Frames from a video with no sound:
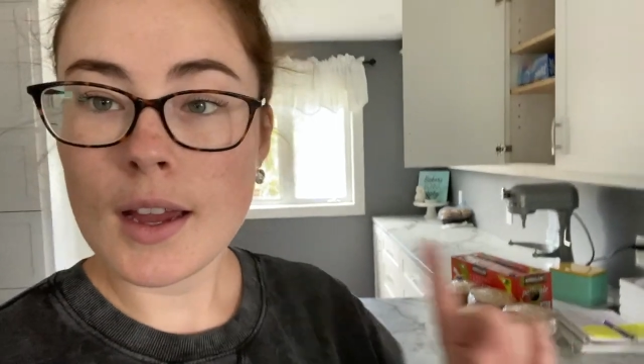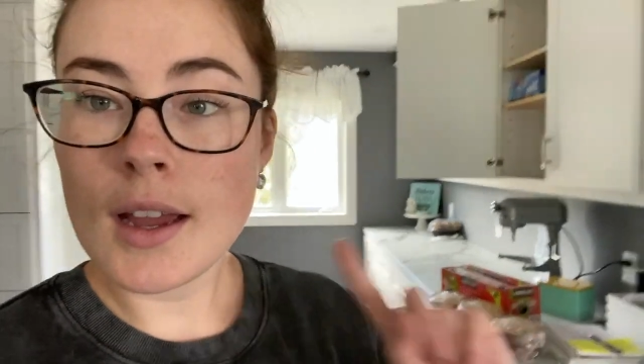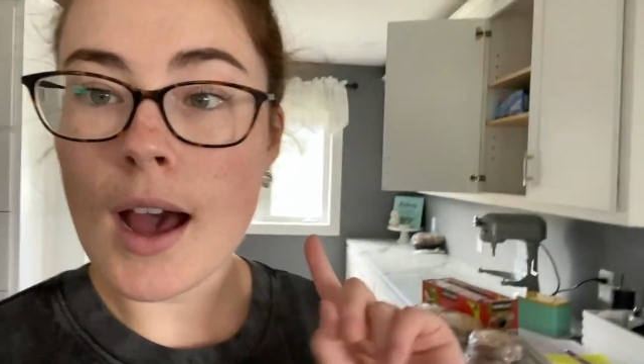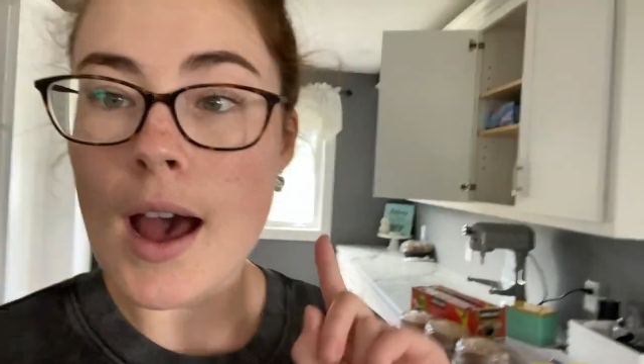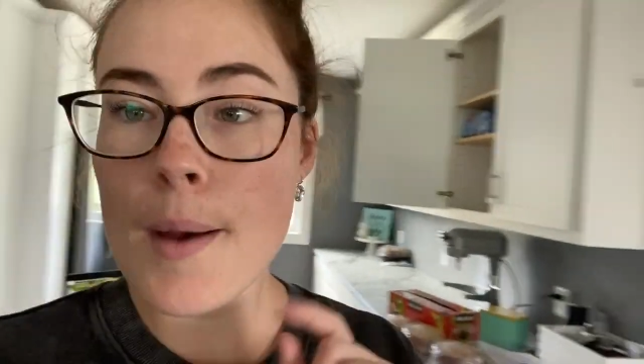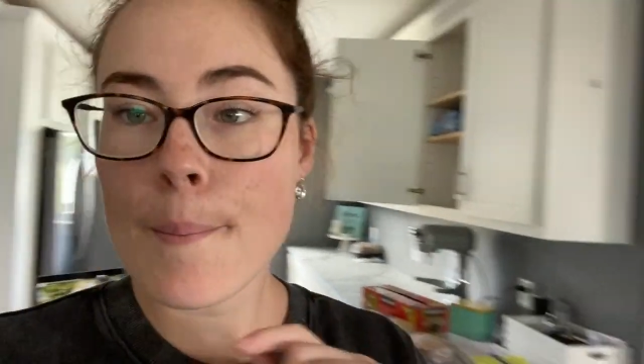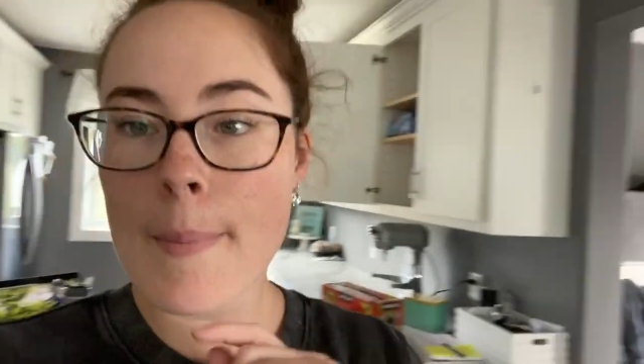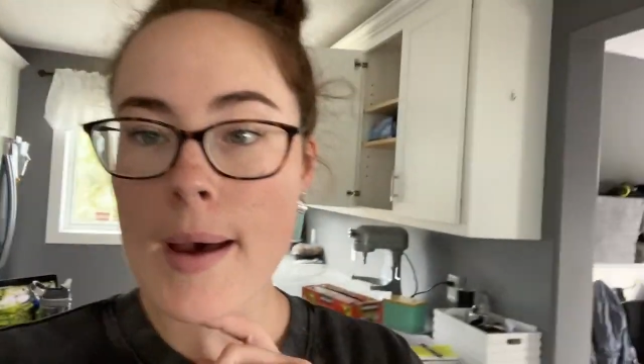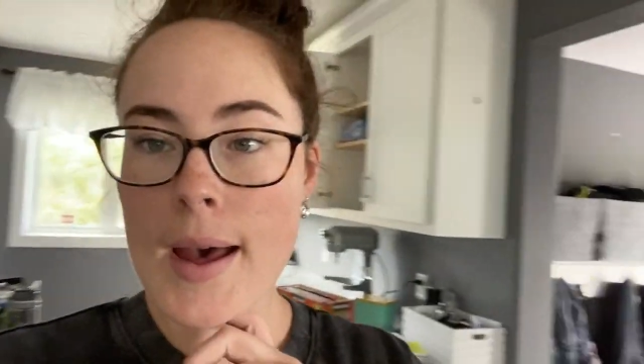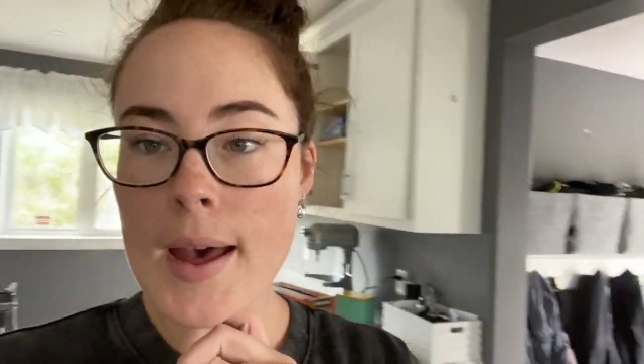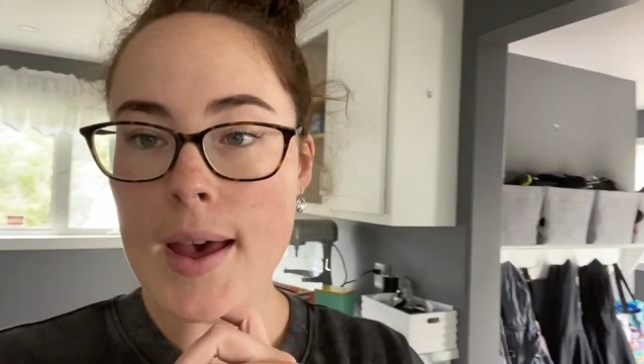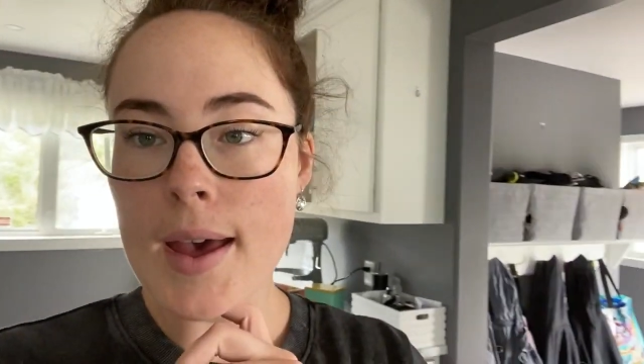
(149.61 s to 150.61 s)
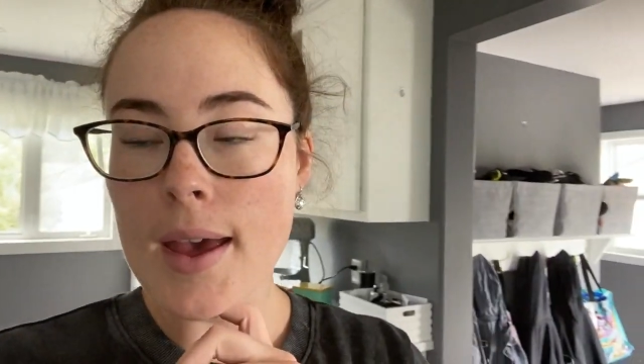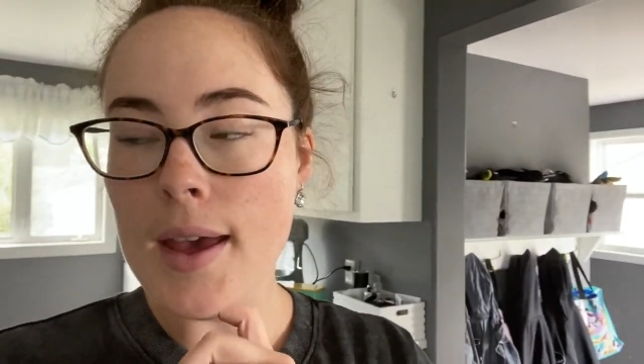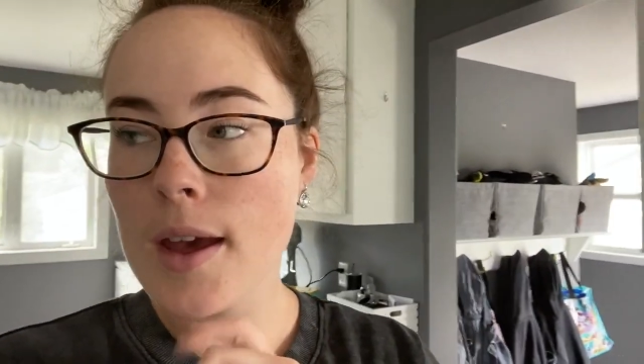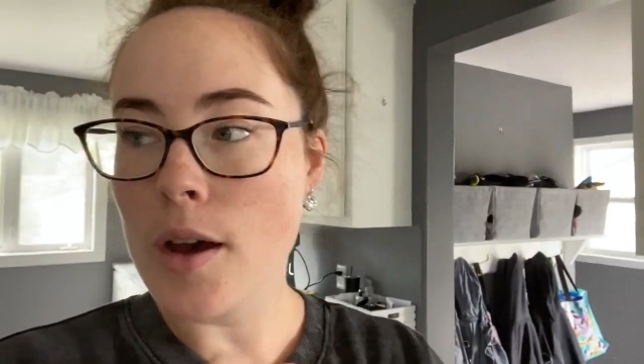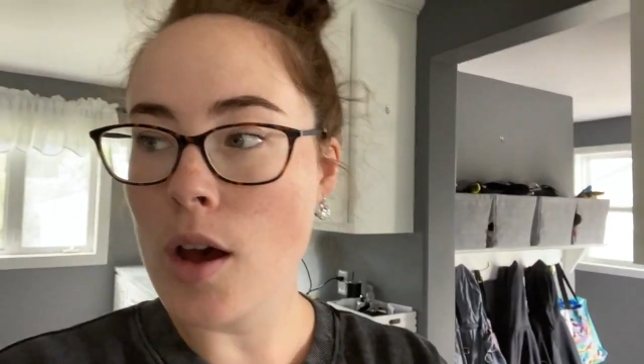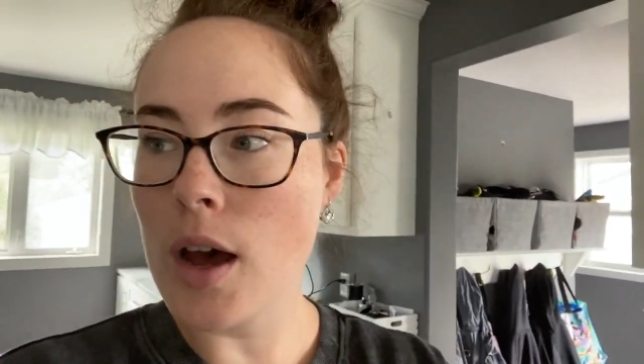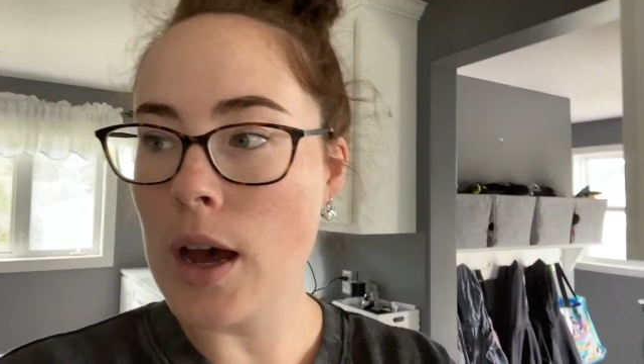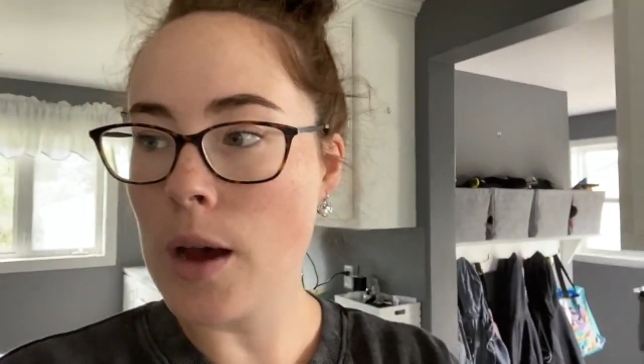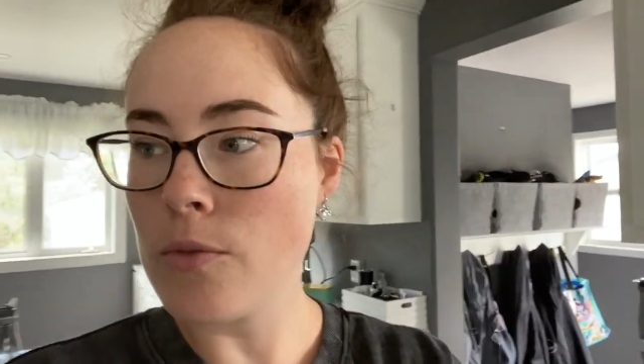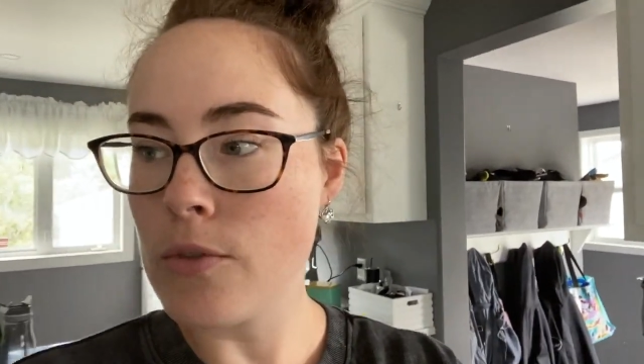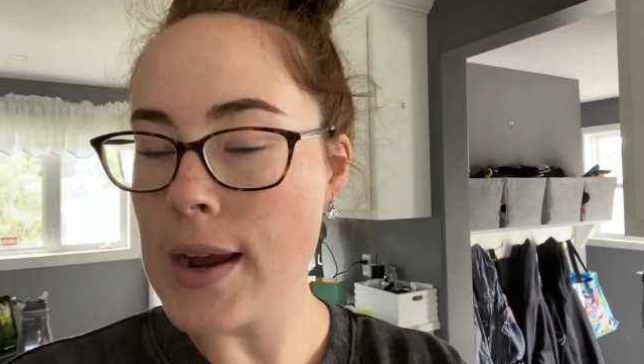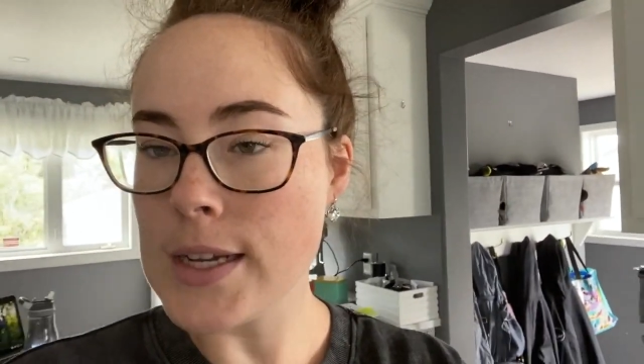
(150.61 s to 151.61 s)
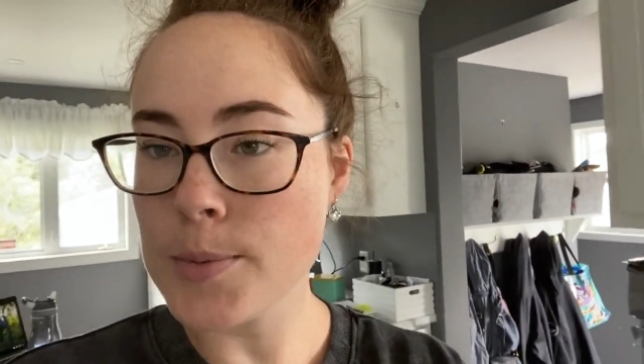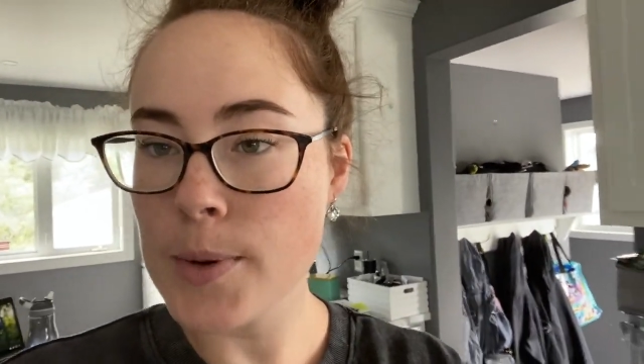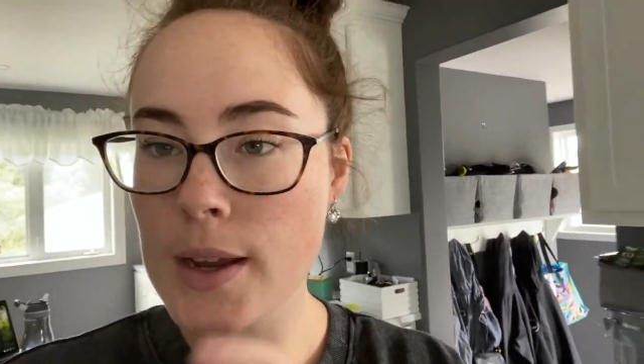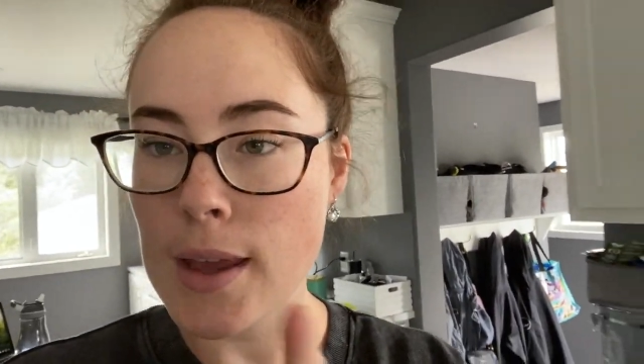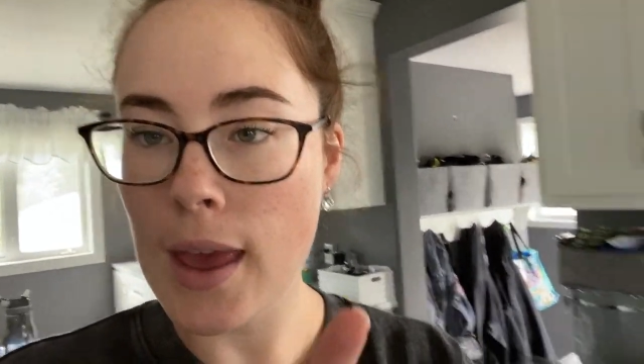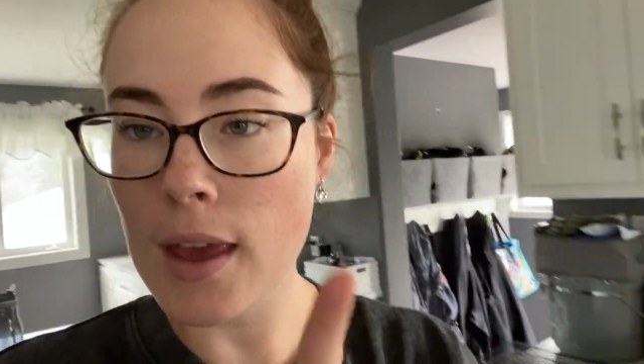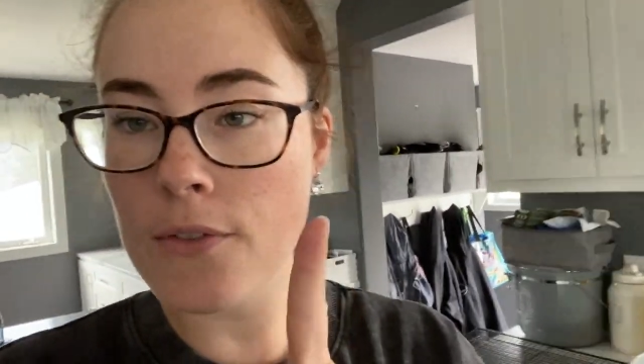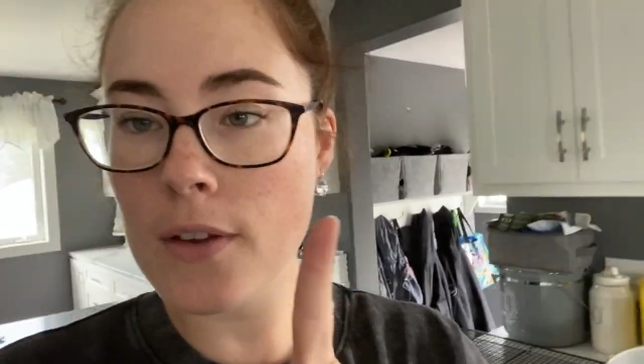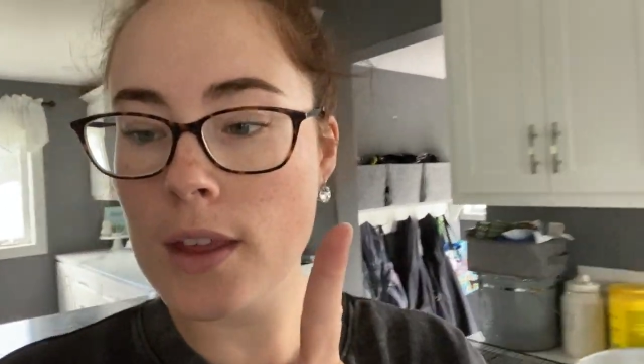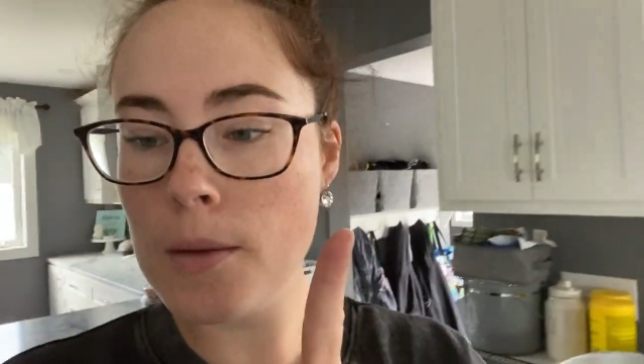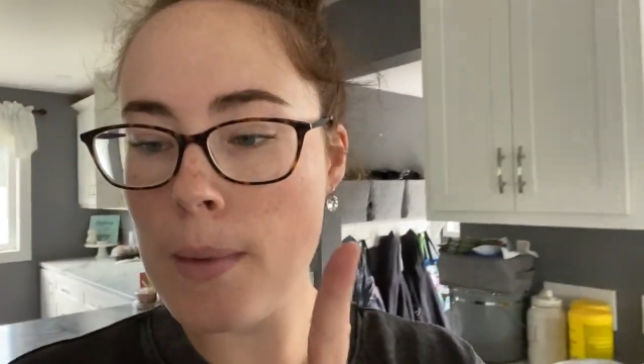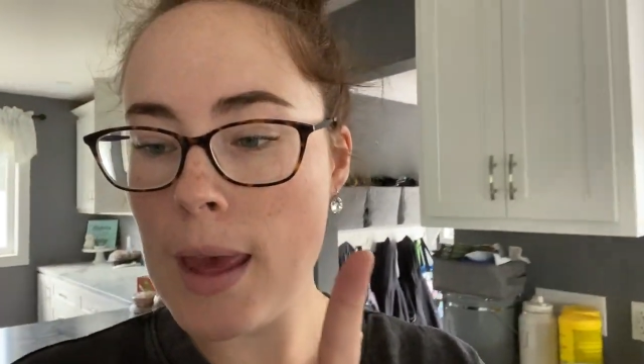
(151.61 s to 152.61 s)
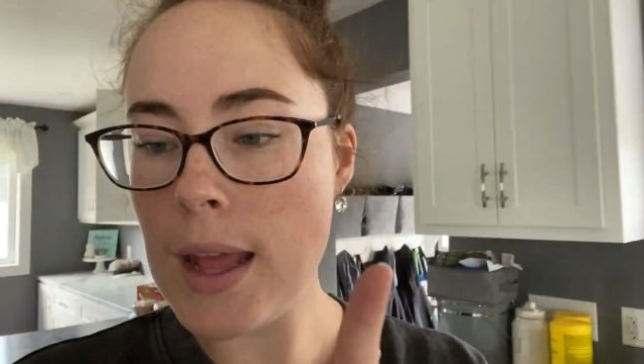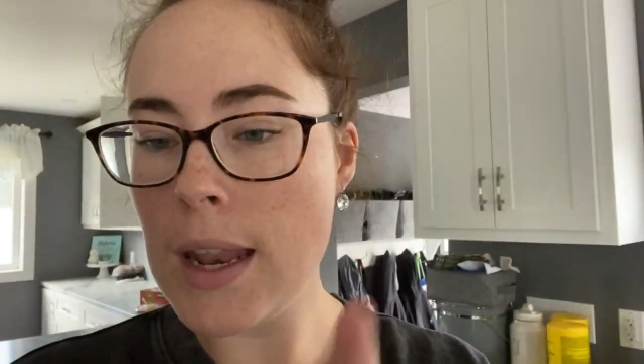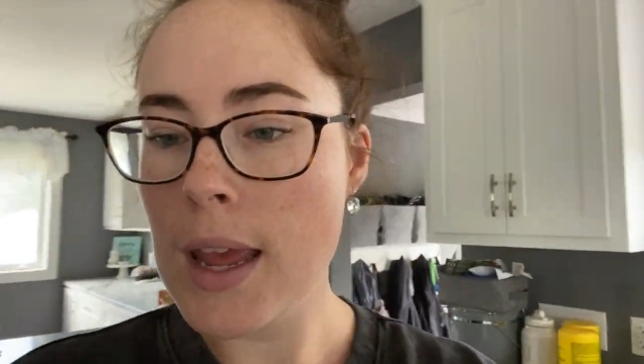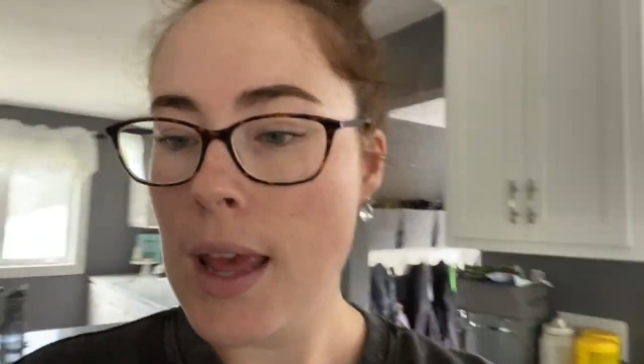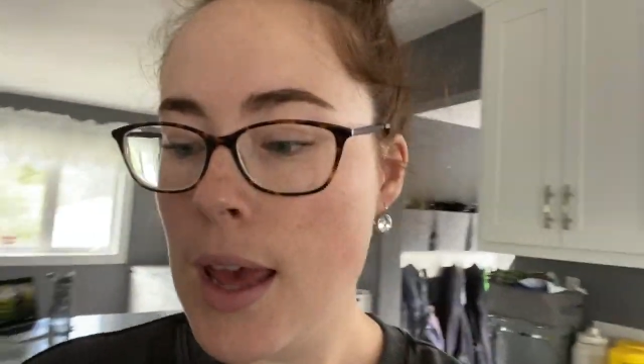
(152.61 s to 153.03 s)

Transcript: Got my raspberry cake filling made,